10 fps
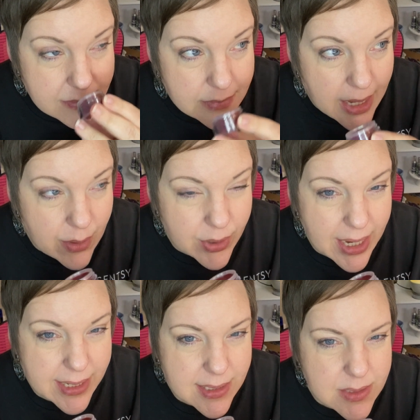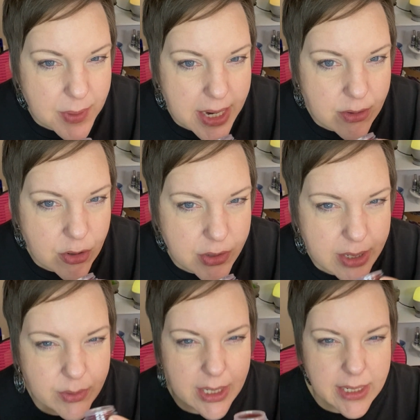I would like this, but I don't know that I
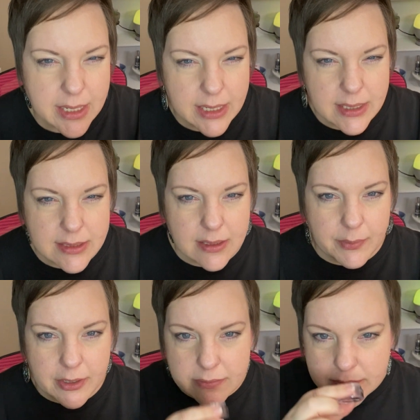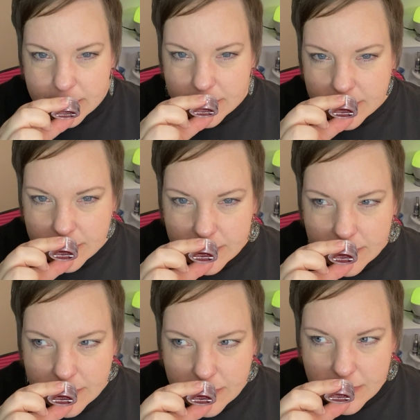would like it in the summer.
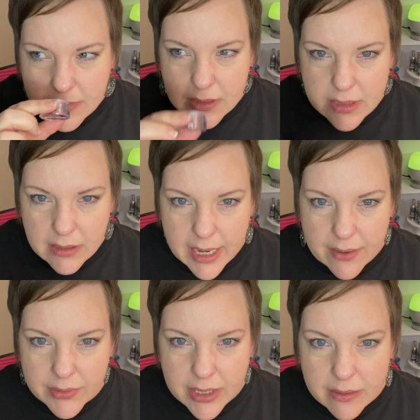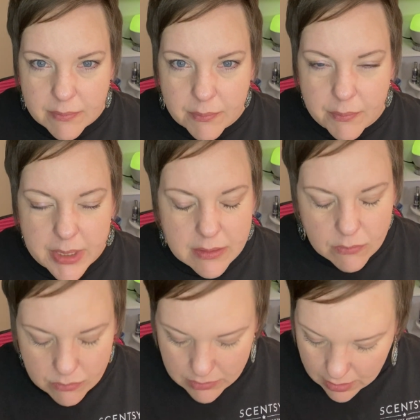A little heavy, but
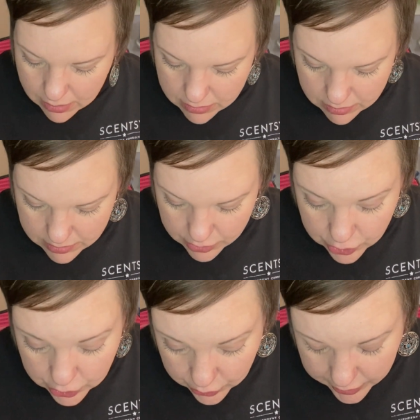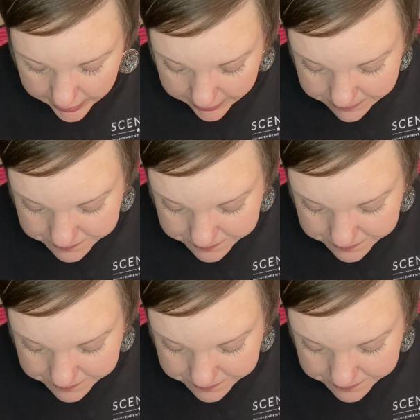good.